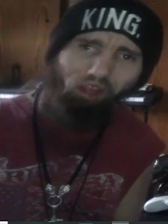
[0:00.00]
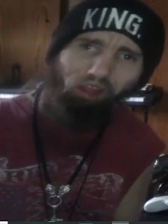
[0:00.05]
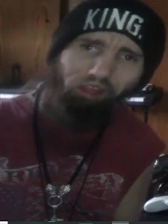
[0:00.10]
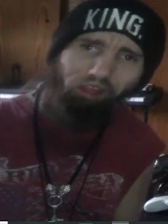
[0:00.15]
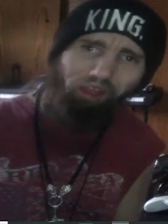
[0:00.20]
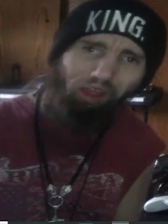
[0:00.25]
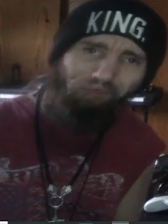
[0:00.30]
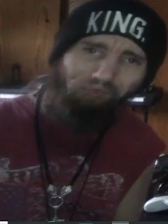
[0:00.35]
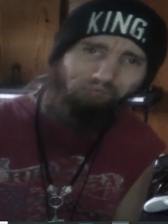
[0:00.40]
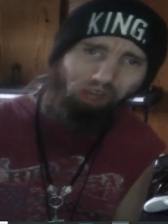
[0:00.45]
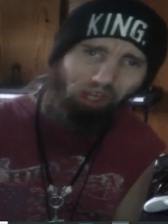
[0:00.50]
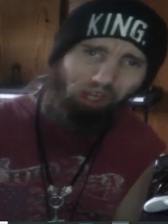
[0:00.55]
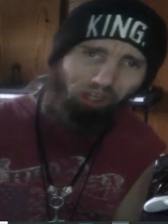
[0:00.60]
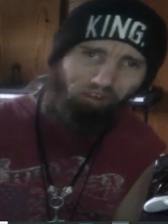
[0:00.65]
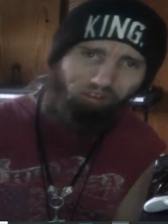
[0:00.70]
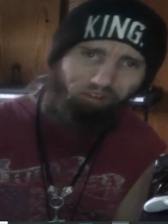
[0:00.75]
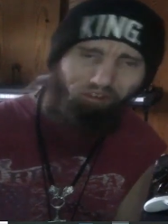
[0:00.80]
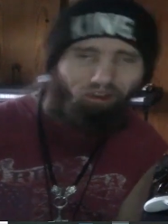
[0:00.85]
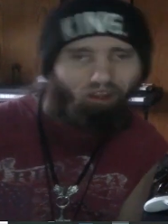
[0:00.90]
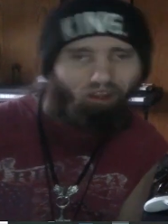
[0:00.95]
the
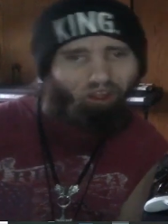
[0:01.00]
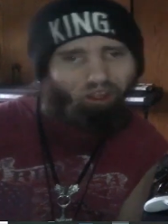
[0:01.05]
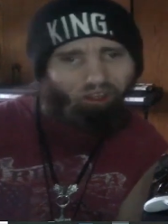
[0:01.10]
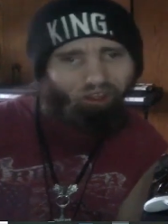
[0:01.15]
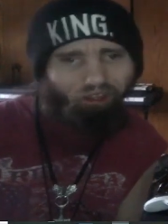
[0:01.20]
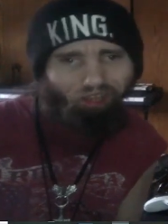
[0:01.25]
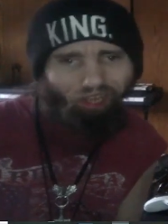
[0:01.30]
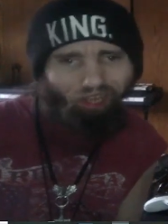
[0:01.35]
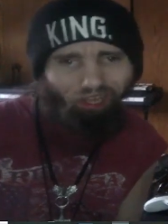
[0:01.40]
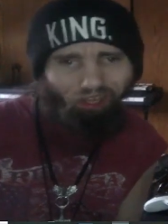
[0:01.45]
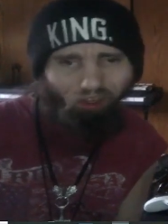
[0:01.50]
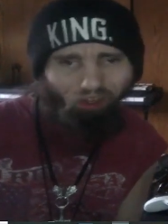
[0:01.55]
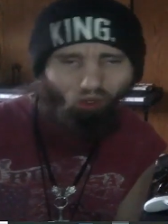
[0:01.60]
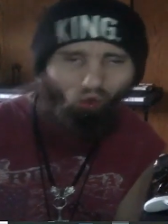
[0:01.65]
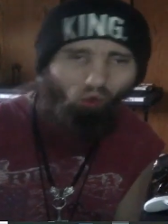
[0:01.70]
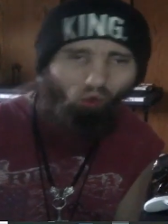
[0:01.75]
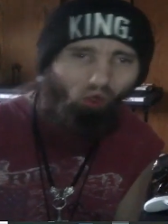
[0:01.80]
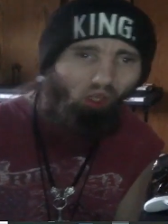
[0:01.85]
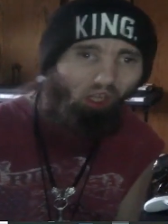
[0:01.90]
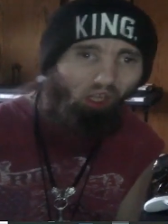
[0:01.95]
bitch,
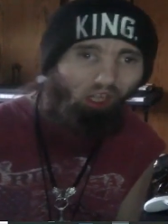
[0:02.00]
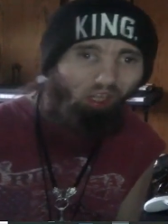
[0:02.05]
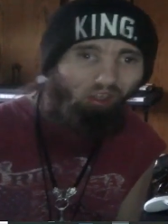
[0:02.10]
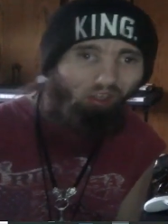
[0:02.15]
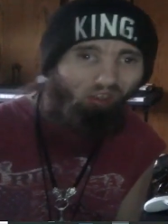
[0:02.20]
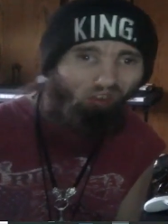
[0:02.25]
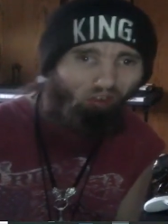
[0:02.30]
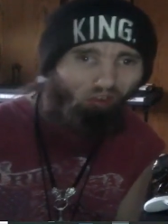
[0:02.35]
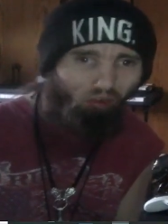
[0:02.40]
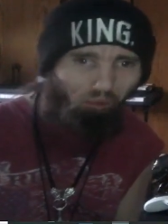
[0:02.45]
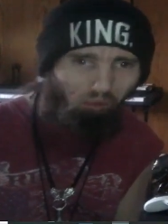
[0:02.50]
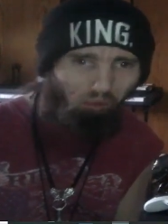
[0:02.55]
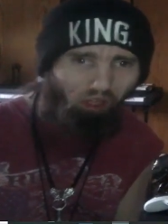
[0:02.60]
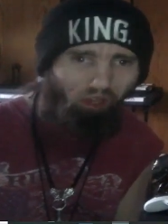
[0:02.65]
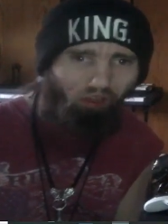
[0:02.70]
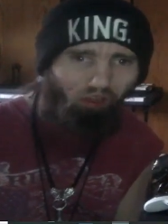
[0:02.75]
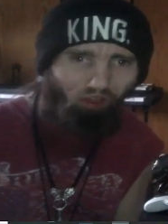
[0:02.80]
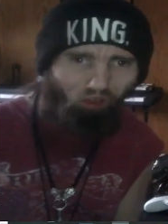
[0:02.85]
Candal Smith.